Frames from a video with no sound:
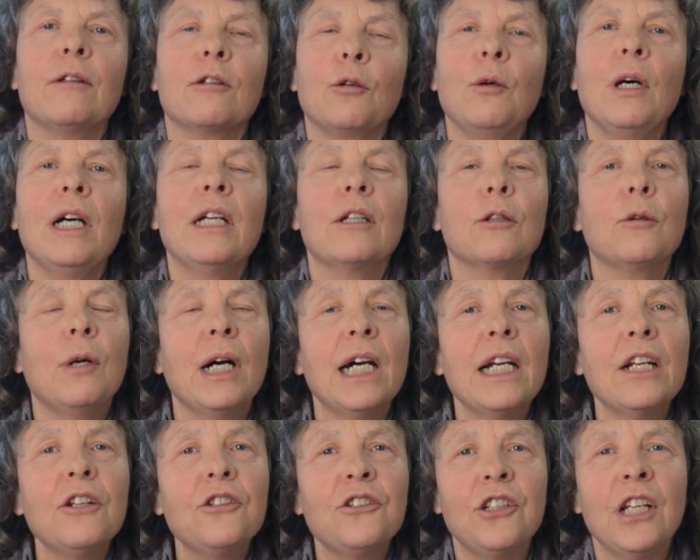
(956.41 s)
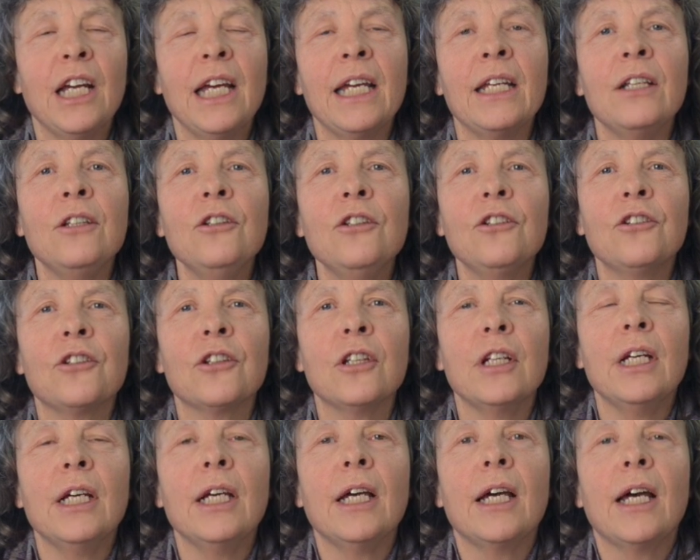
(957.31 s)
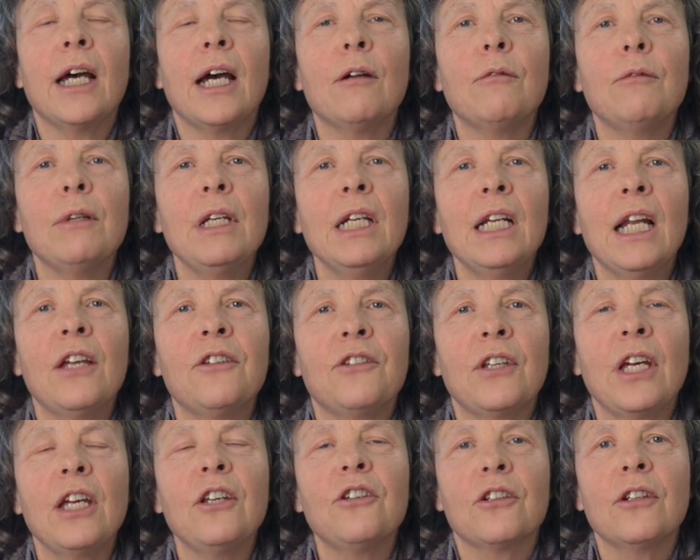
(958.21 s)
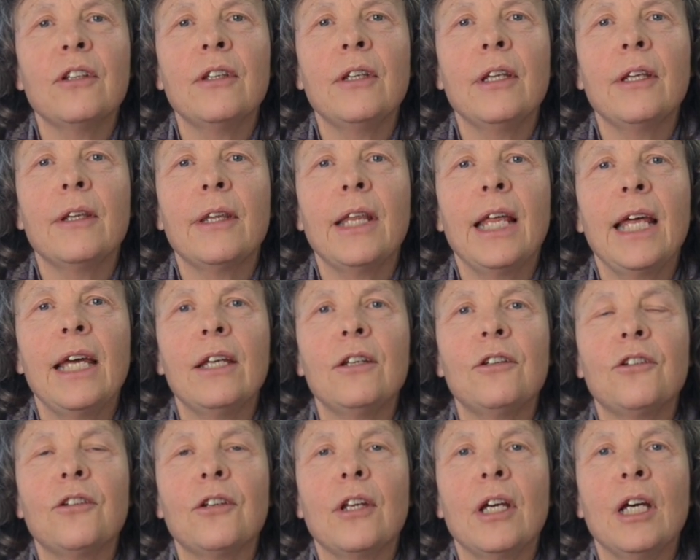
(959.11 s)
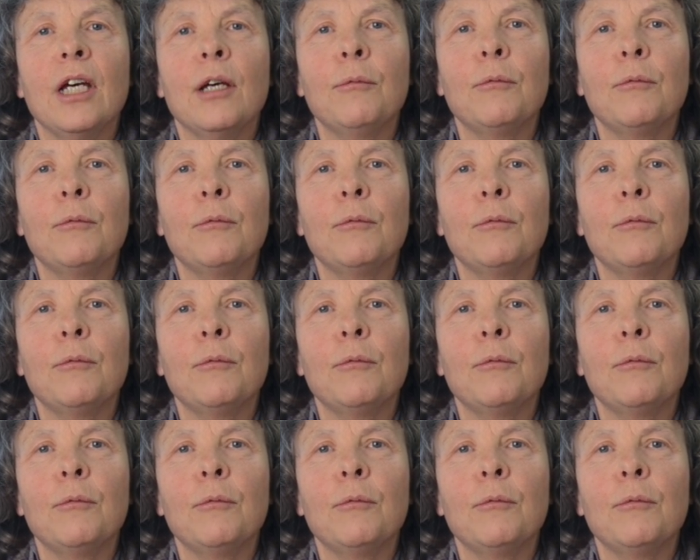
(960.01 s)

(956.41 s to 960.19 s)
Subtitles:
quite a change, a realisation that